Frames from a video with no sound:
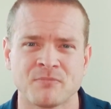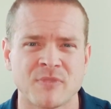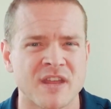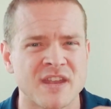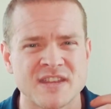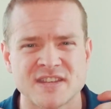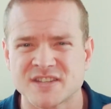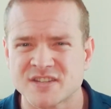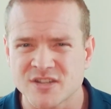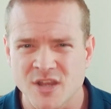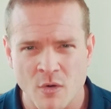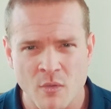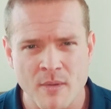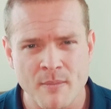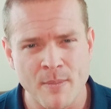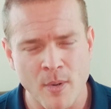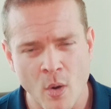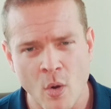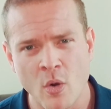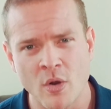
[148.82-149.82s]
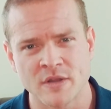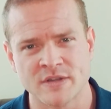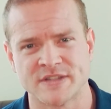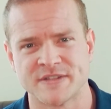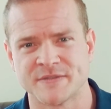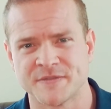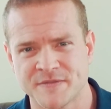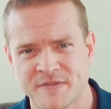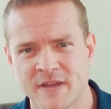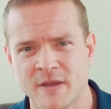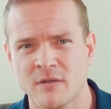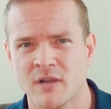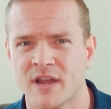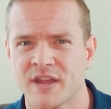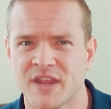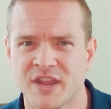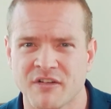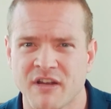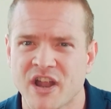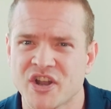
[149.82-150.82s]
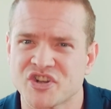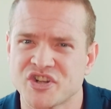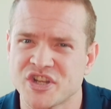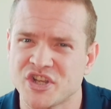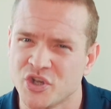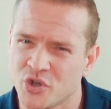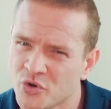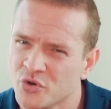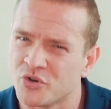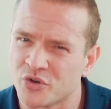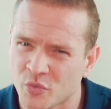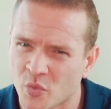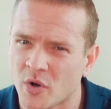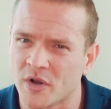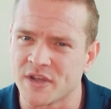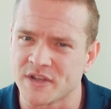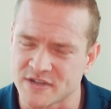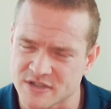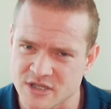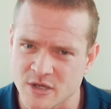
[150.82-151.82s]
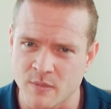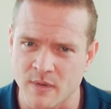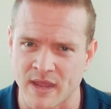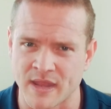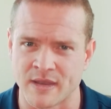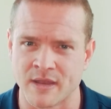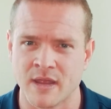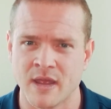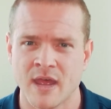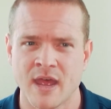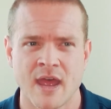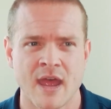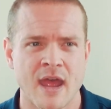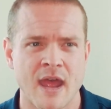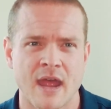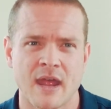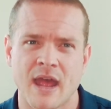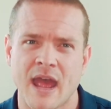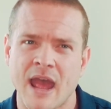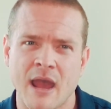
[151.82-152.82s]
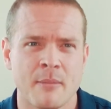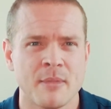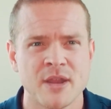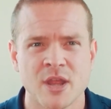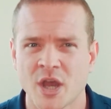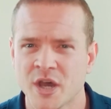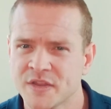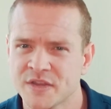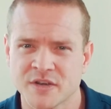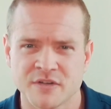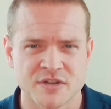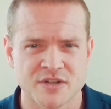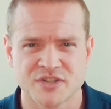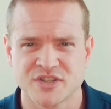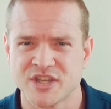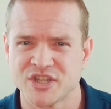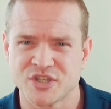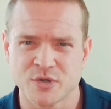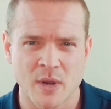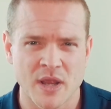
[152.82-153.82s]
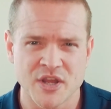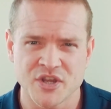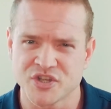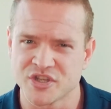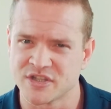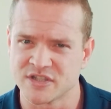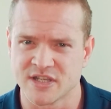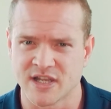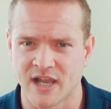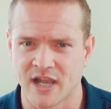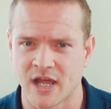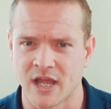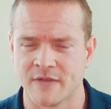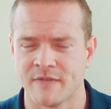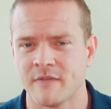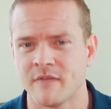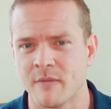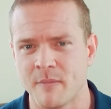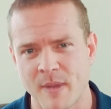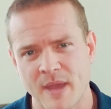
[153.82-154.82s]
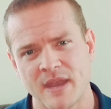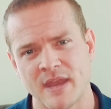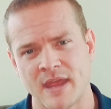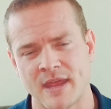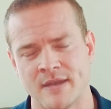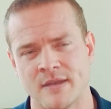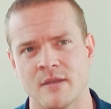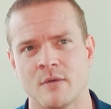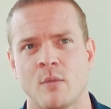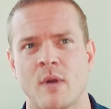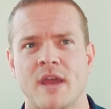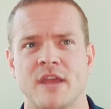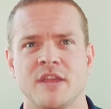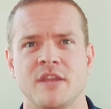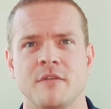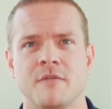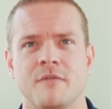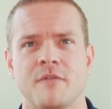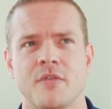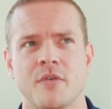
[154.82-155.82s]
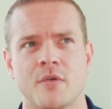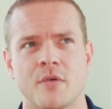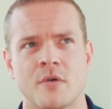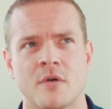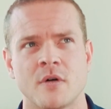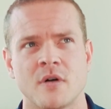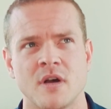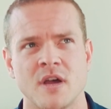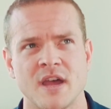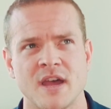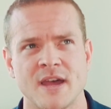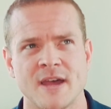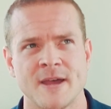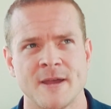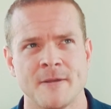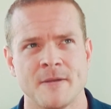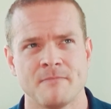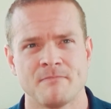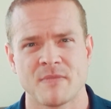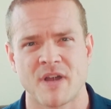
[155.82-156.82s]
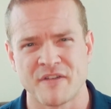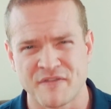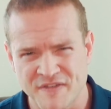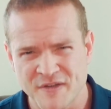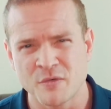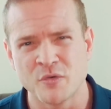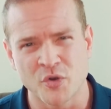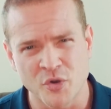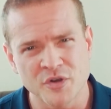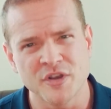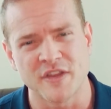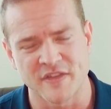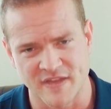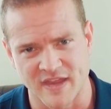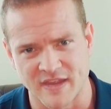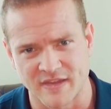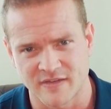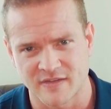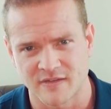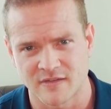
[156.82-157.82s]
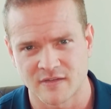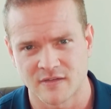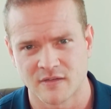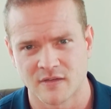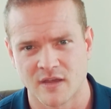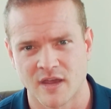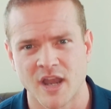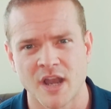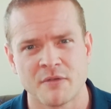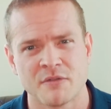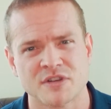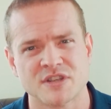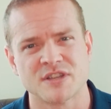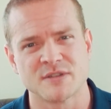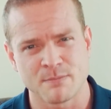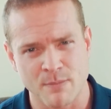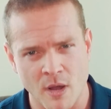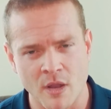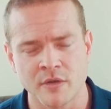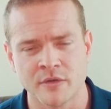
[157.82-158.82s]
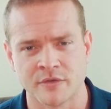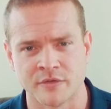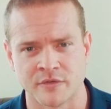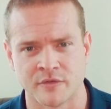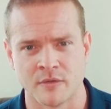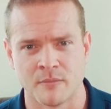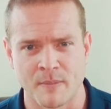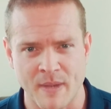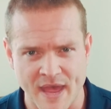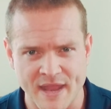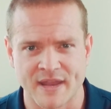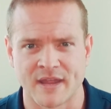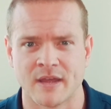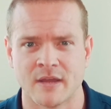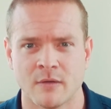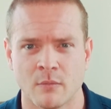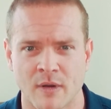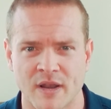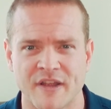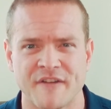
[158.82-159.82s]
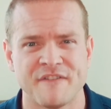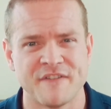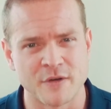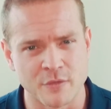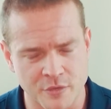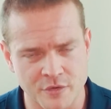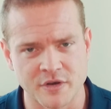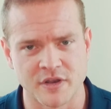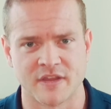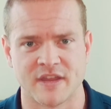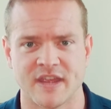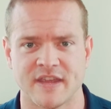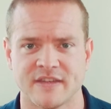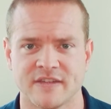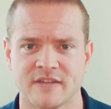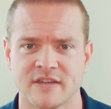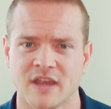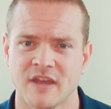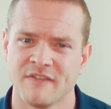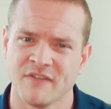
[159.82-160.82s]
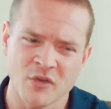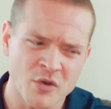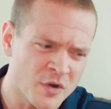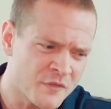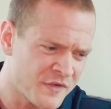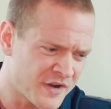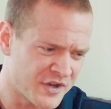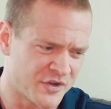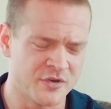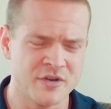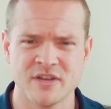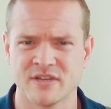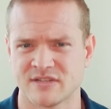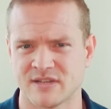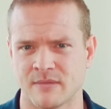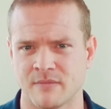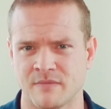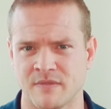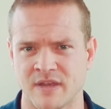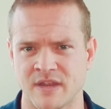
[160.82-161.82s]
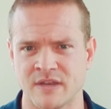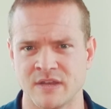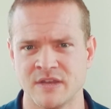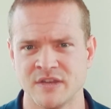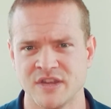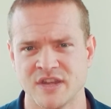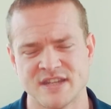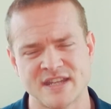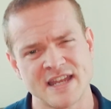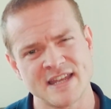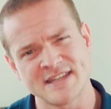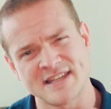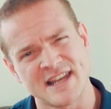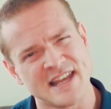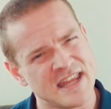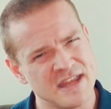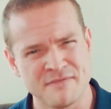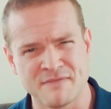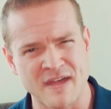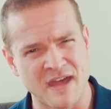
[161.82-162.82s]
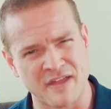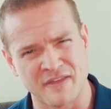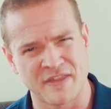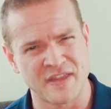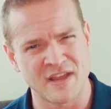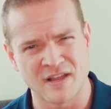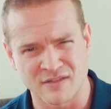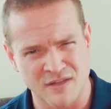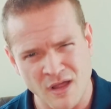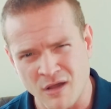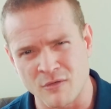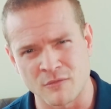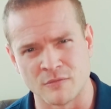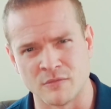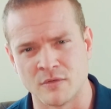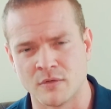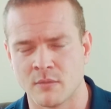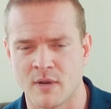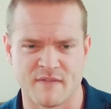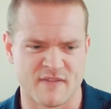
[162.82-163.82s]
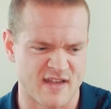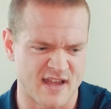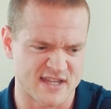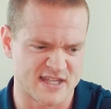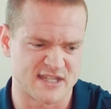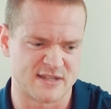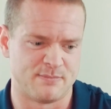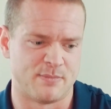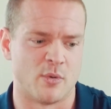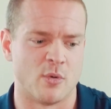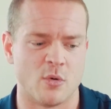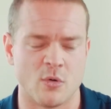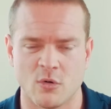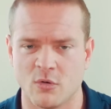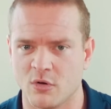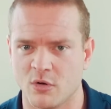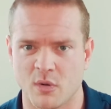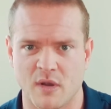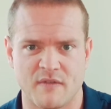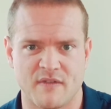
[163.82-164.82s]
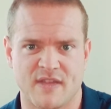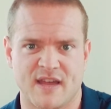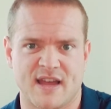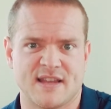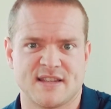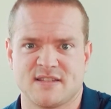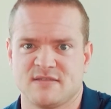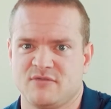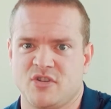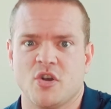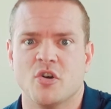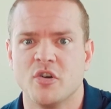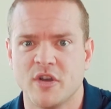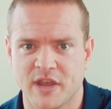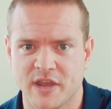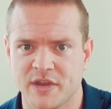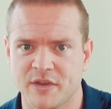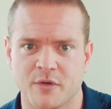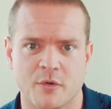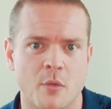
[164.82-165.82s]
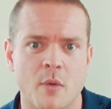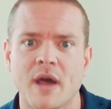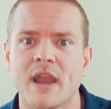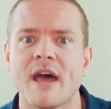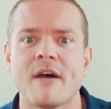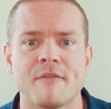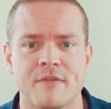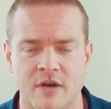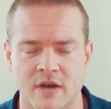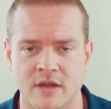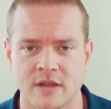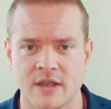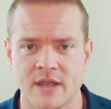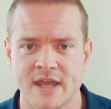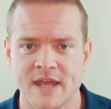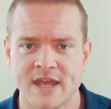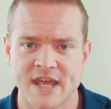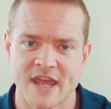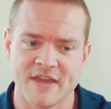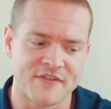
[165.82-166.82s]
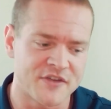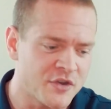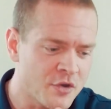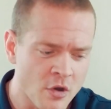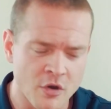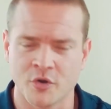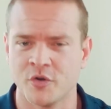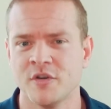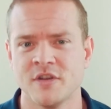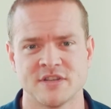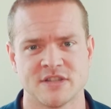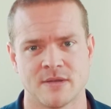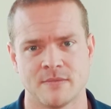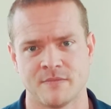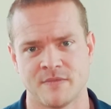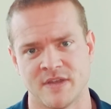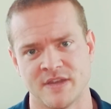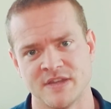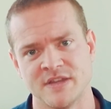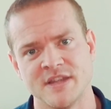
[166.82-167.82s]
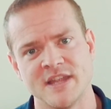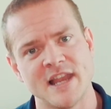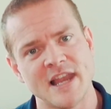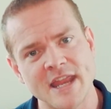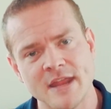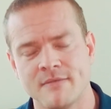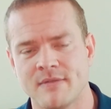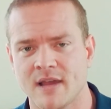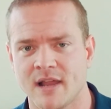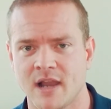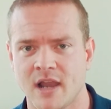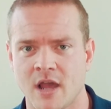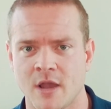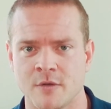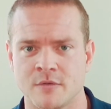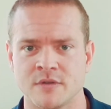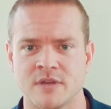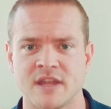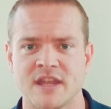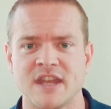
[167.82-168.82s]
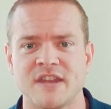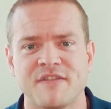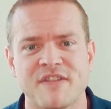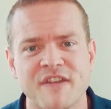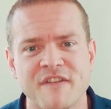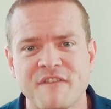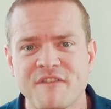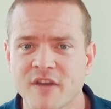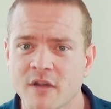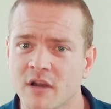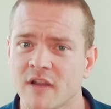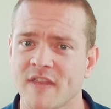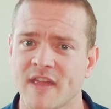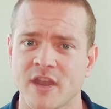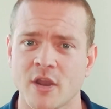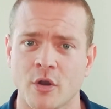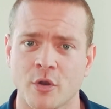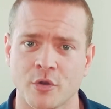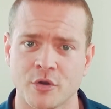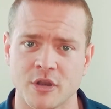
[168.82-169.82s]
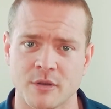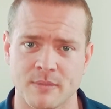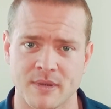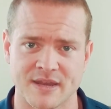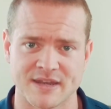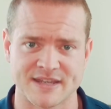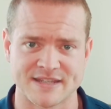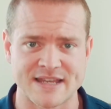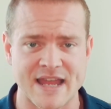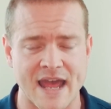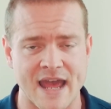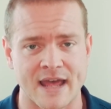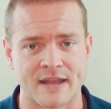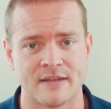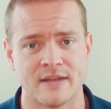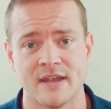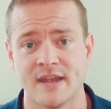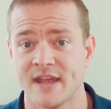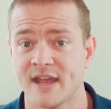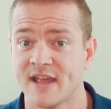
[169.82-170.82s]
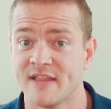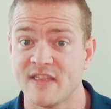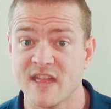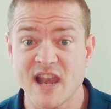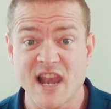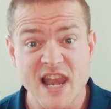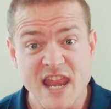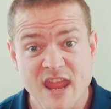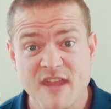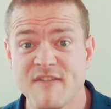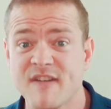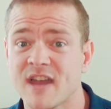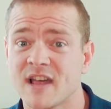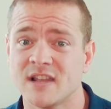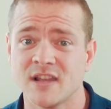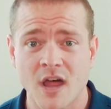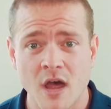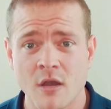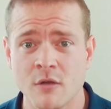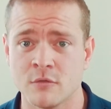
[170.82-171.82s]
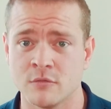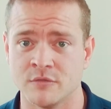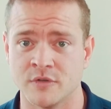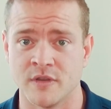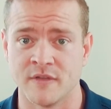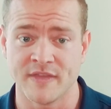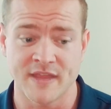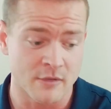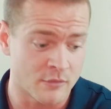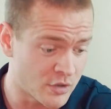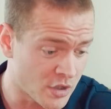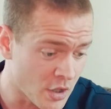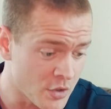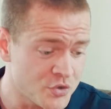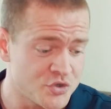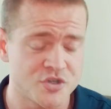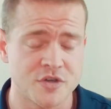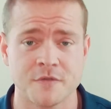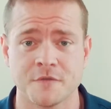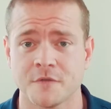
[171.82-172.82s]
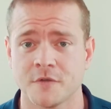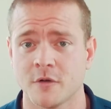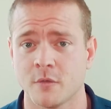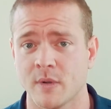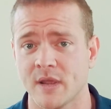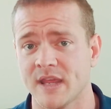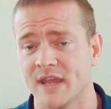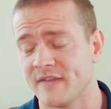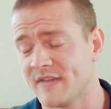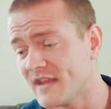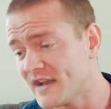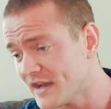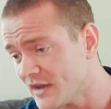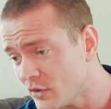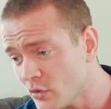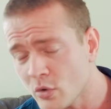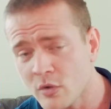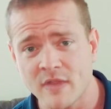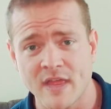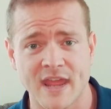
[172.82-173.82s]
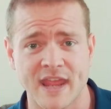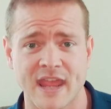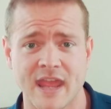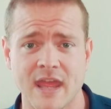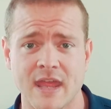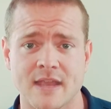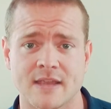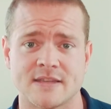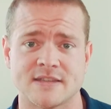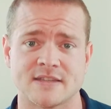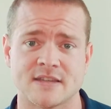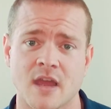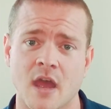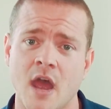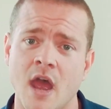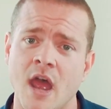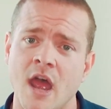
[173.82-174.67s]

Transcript: And it's so important to feel like you're actually good at what you're doing. How many other situations in your life have you been in where you've thought, I feel good at this and I respond better when I feel good at this? If you're not very good at something, you tend to leave that thing alone, whether that's sport or whether that's cooking or whatever. If you're not good at something, you leave it alone. And if they feel like they're not good at being a dad, they leave it alone. They'll ghost you for a week. They'll ignore their kids.